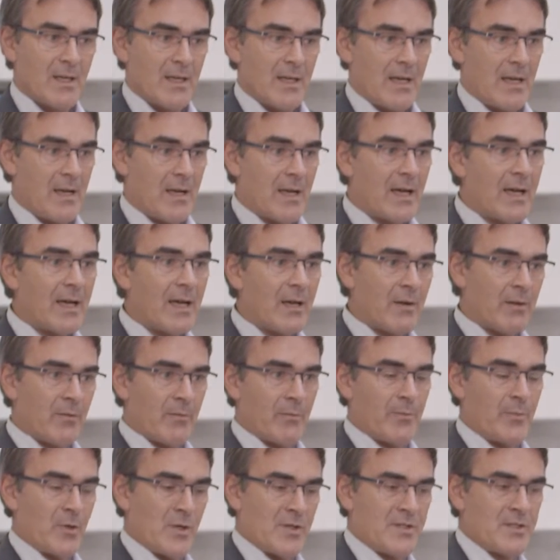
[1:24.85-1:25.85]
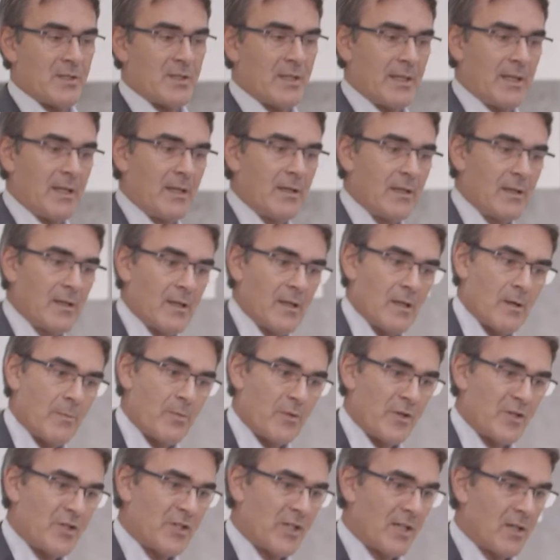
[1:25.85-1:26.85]
And I personally
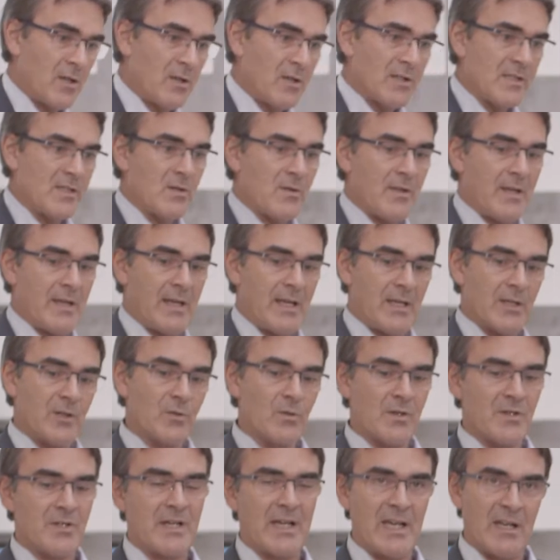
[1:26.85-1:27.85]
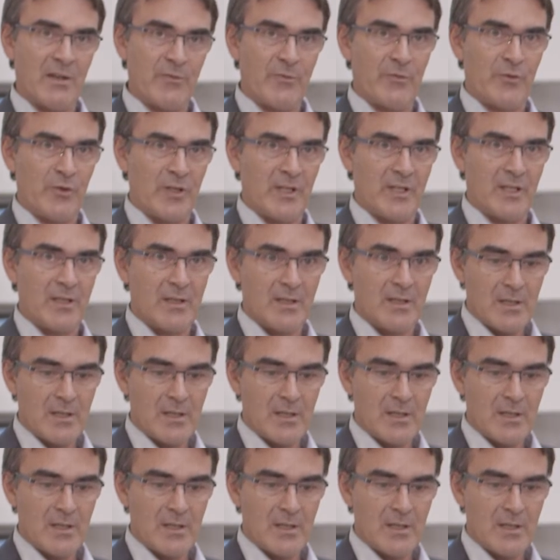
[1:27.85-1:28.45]
appreciate also that I do it hand-free.